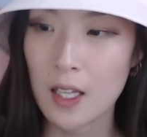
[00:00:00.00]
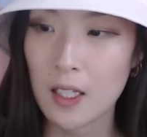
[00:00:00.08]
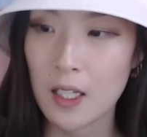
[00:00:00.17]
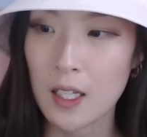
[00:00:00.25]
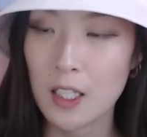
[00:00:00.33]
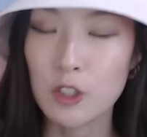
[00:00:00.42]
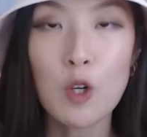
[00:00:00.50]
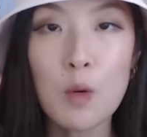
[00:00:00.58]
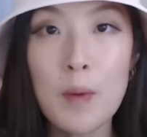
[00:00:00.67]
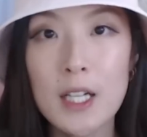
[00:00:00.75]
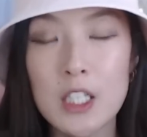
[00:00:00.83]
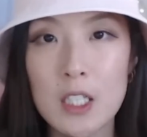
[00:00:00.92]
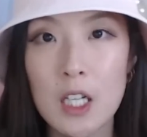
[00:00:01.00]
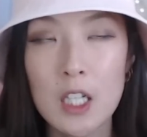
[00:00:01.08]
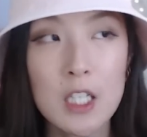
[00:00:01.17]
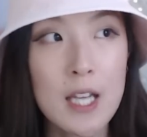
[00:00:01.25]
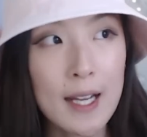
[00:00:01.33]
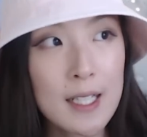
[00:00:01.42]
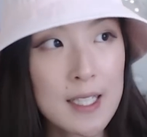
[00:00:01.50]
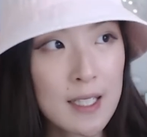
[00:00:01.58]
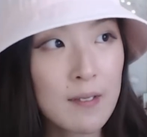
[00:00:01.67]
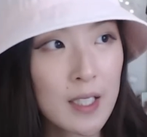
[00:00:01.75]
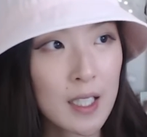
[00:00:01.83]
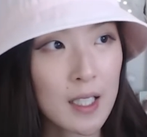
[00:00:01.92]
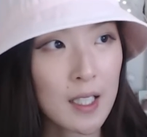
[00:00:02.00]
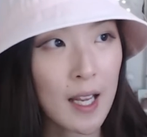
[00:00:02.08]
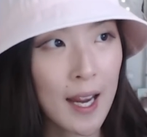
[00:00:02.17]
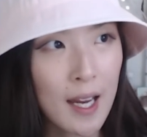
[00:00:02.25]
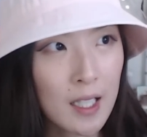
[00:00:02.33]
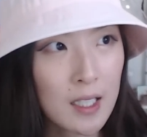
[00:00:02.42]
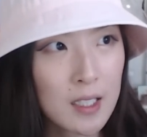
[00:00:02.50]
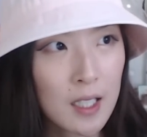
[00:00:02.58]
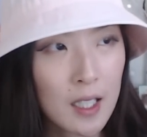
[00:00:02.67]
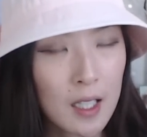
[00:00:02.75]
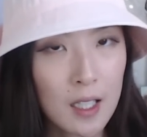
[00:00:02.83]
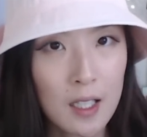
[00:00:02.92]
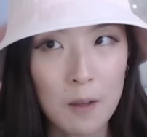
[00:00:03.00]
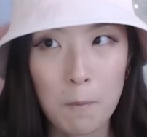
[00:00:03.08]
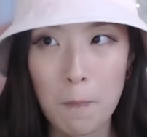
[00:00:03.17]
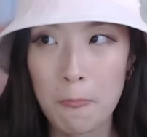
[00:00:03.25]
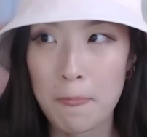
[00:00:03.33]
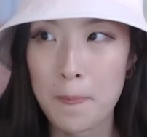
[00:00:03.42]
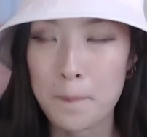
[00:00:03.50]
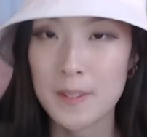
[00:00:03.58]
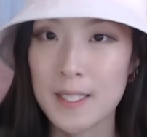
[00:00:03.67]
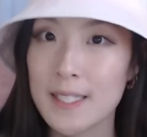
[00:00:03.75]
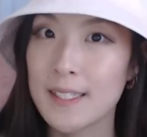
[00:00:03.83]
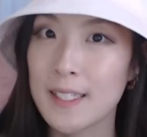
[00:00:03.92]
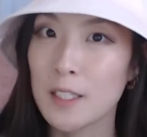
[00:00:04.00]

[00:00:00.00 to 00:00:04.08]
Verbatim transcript: is so much negativity and hate still